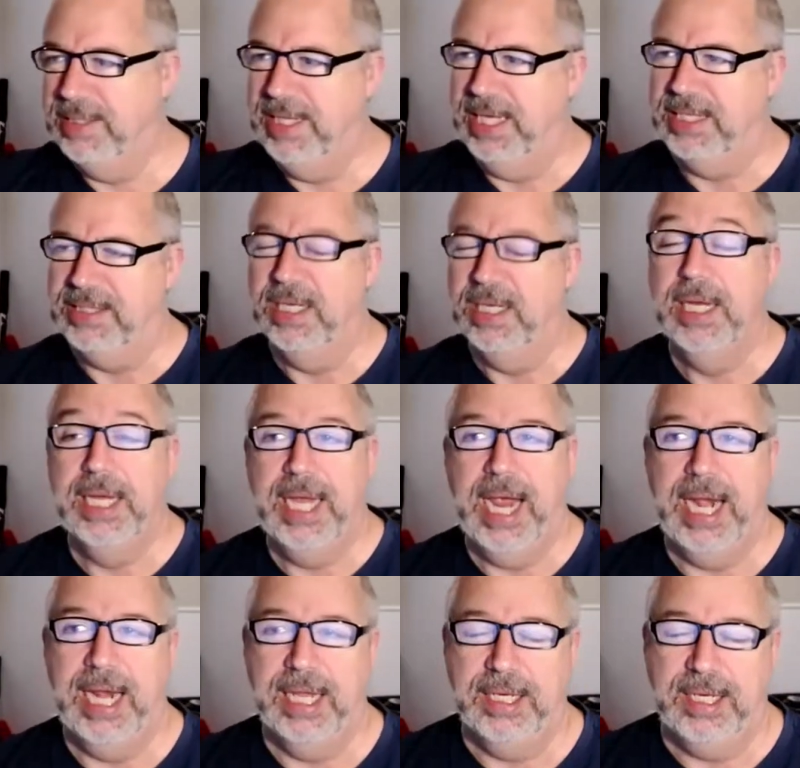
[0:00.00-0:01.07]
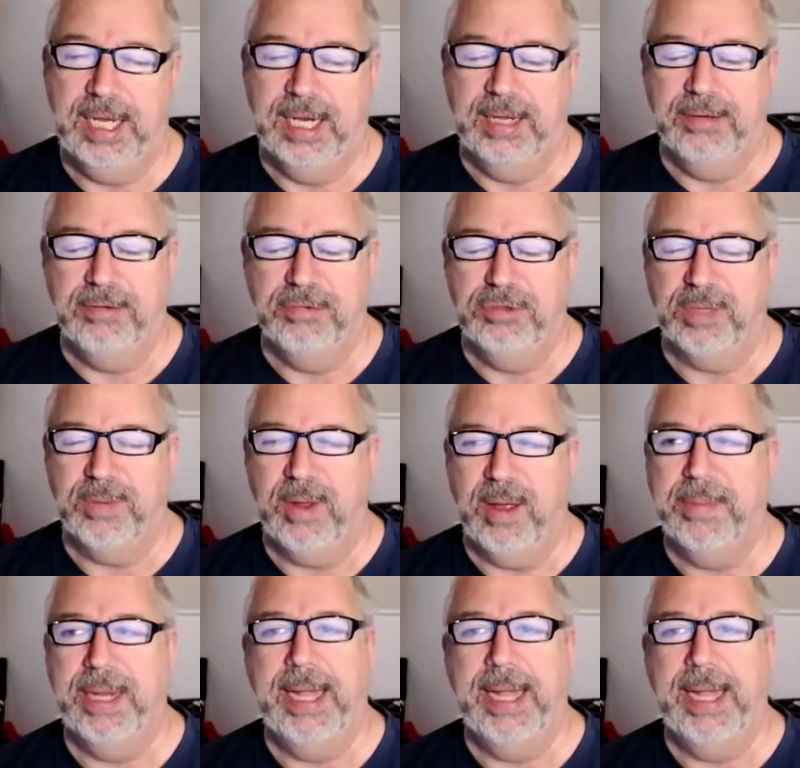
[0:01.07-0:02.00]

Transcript: and this, and it, and it took me on.